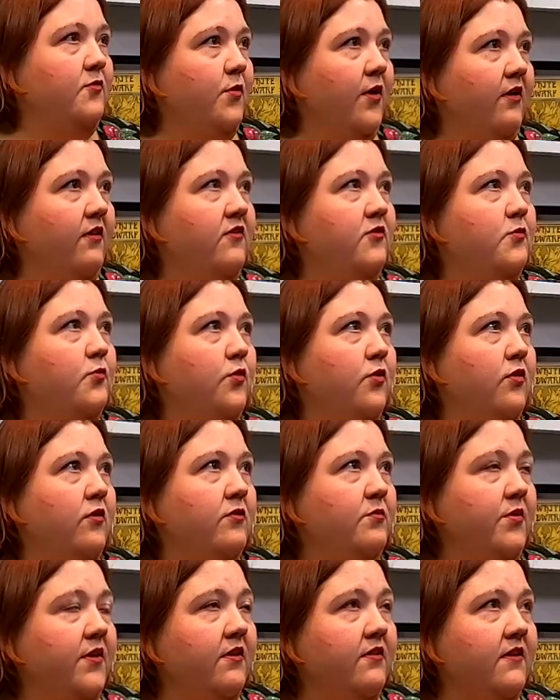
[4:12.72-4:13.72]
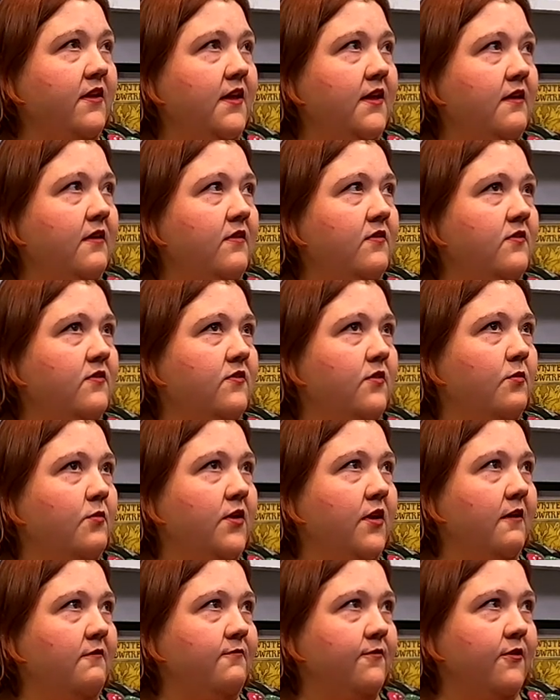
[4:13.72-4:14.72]
as adventure. As well as world building. So yeah.
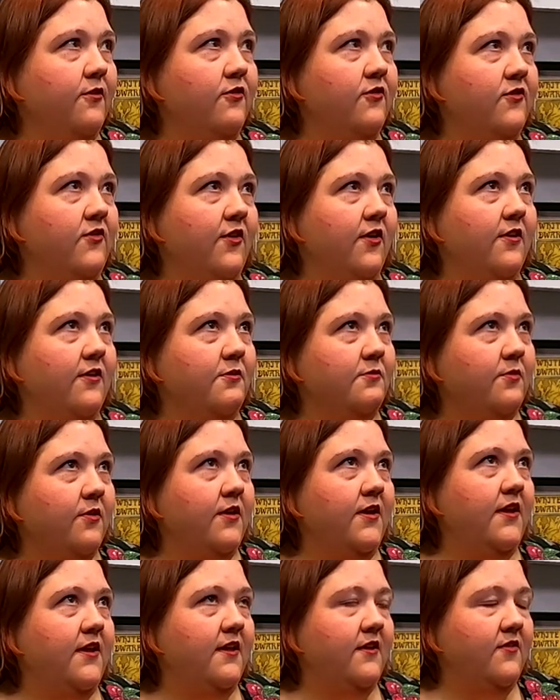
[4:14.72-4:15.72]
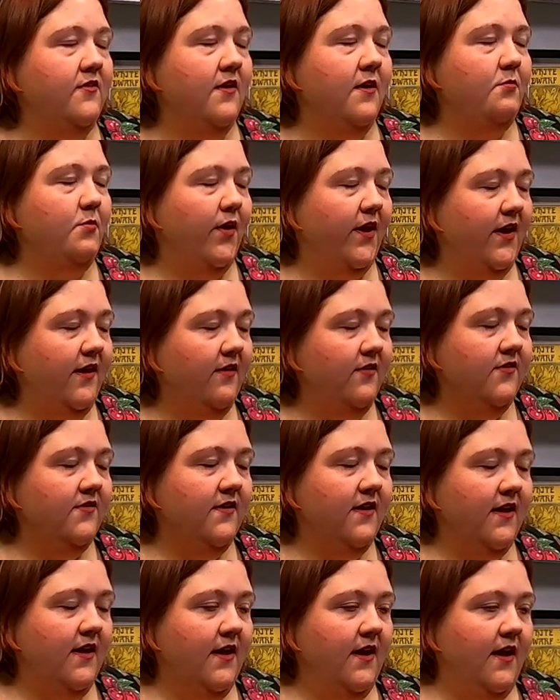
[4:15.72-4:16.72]
when I first started running Kids on Bikes,
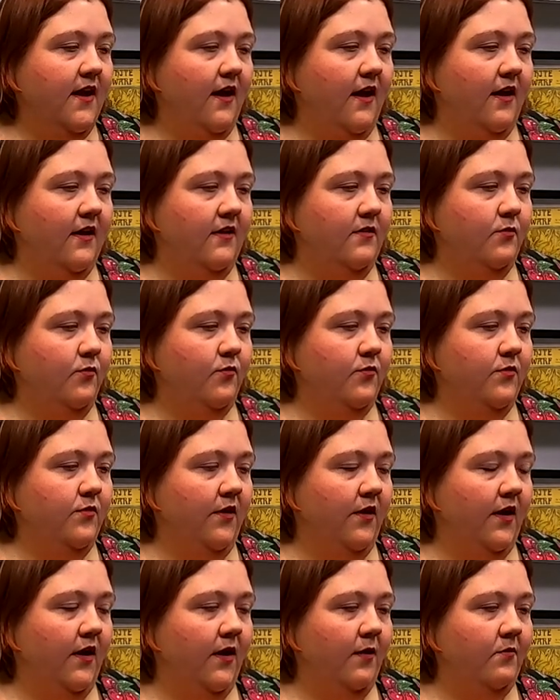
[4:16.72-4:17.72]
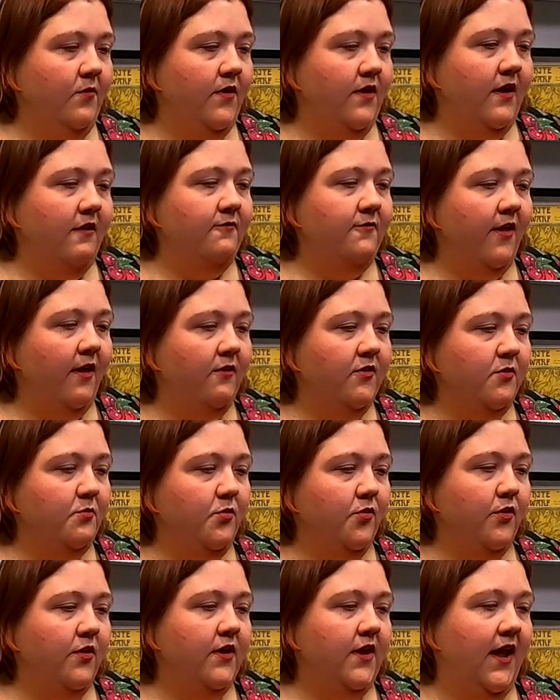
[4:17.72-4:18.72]
um, and I followed the
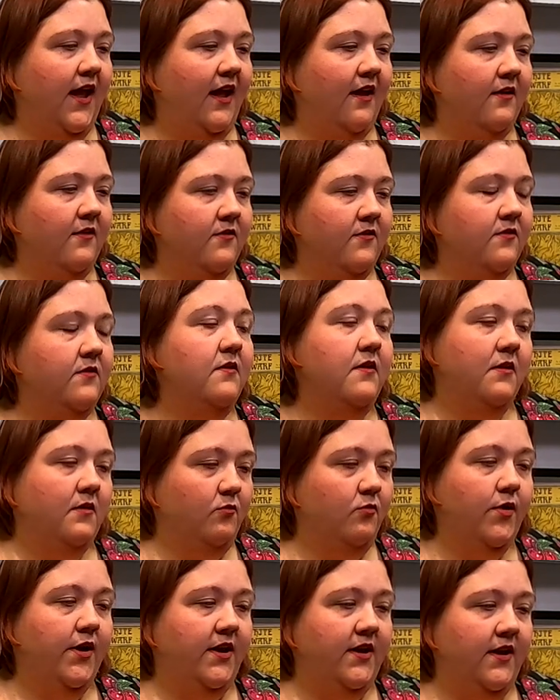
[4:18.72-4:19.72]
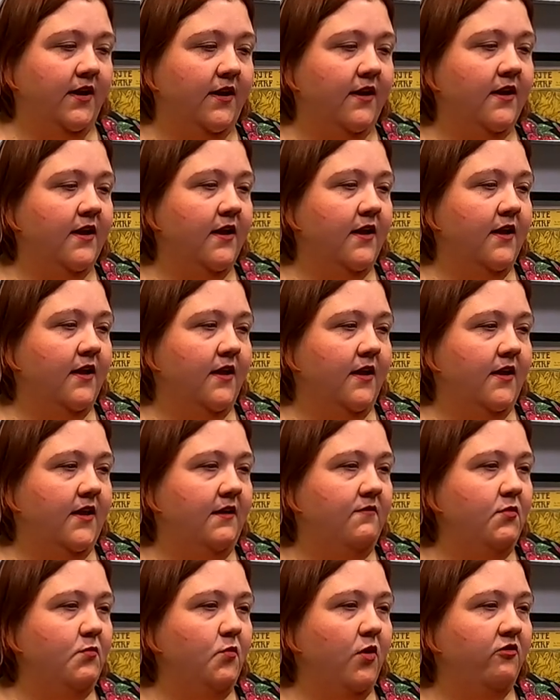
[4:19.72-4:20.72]
book as written, it
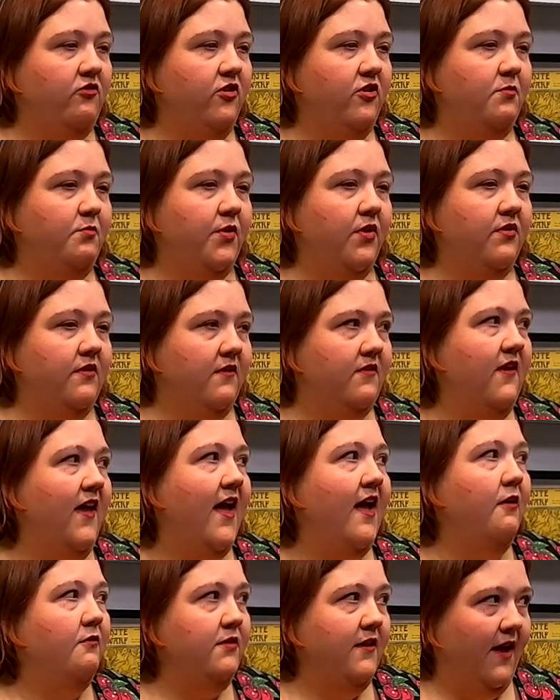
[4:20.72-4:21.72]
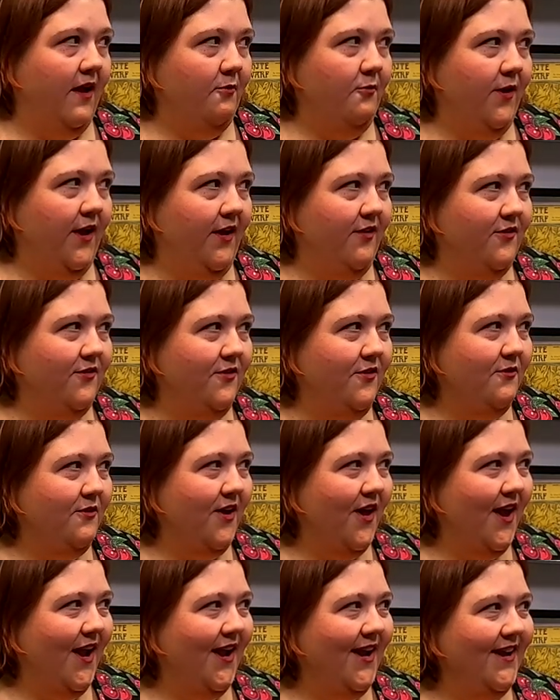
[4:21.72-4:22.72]
even wants you to build the town that way. So you
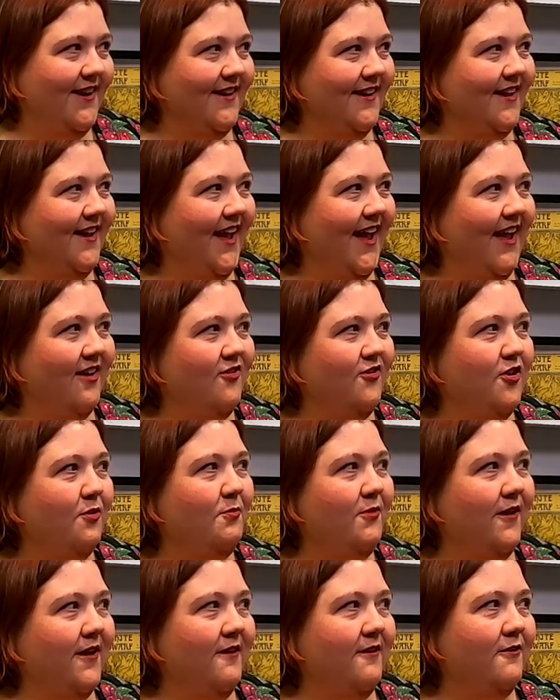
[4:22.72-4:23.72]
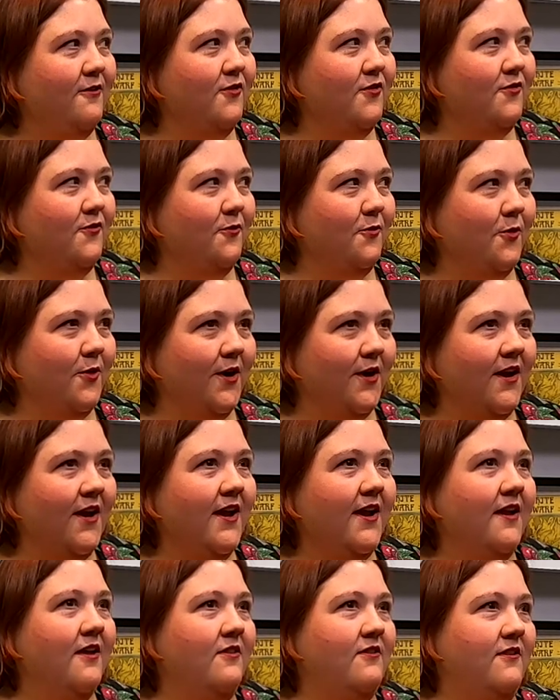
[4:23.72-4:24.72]
kind of ask your players for
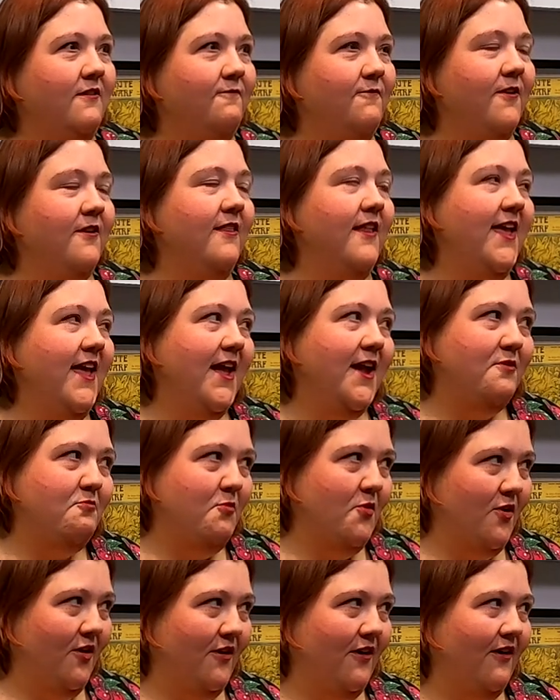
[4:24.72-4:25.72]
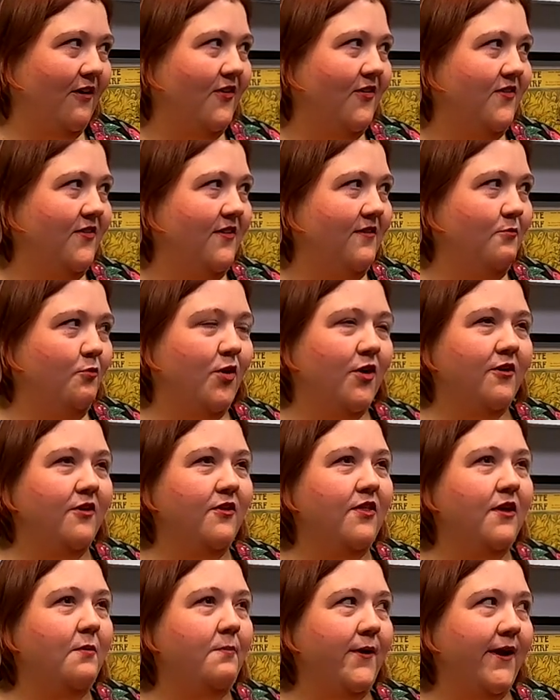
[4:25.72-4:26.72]
different landmarks. Where
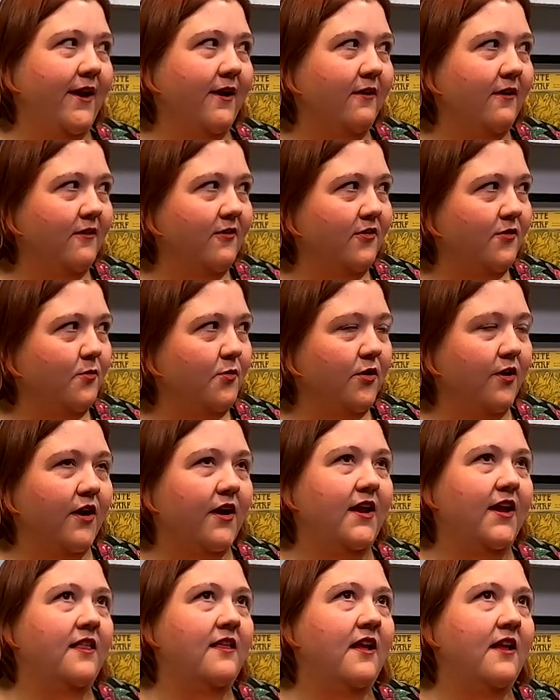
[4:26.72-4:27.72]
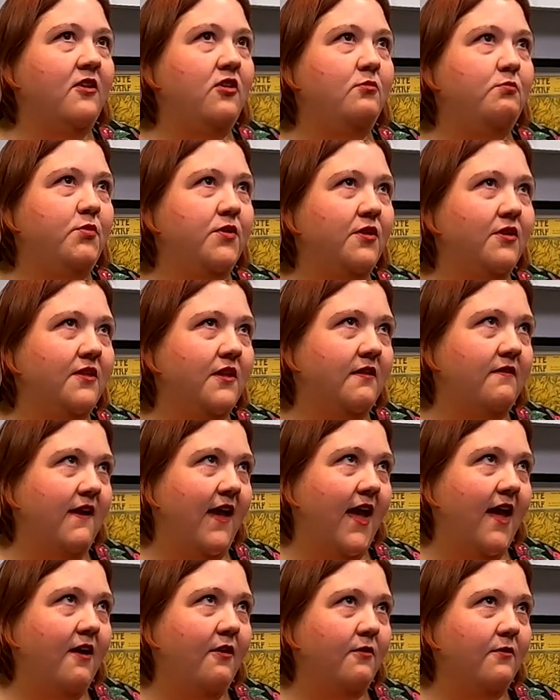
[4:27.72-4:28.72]
do their parents oh. work? And then you build the
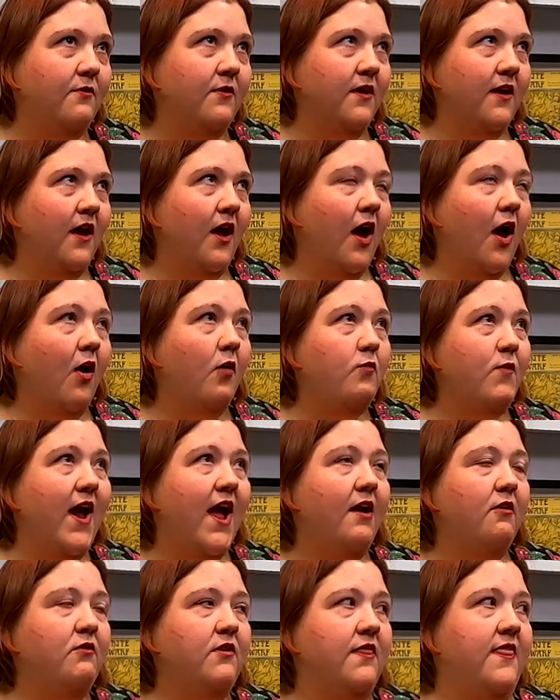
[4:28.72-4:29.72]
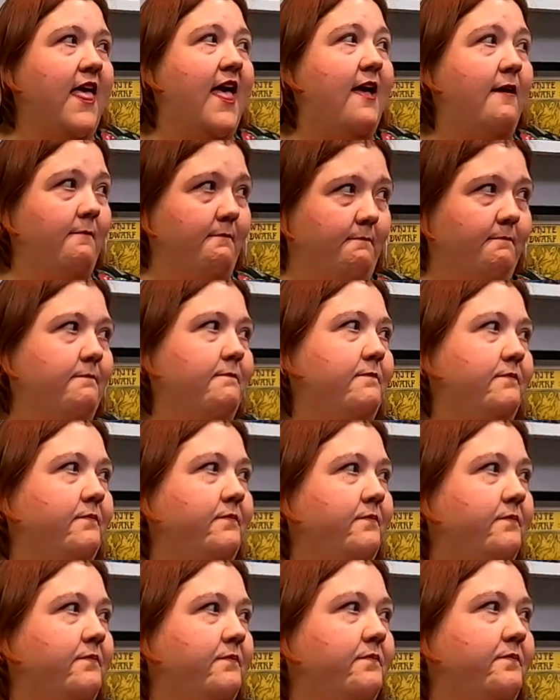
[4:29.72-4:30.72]
town around them. So
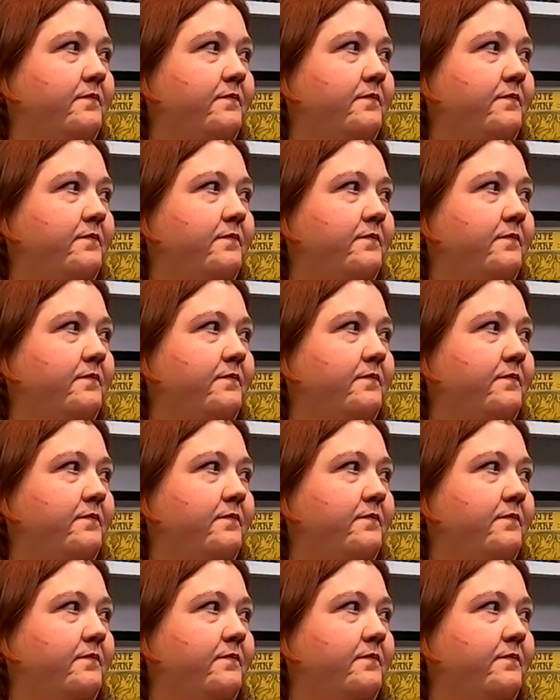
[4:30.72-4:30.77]
like a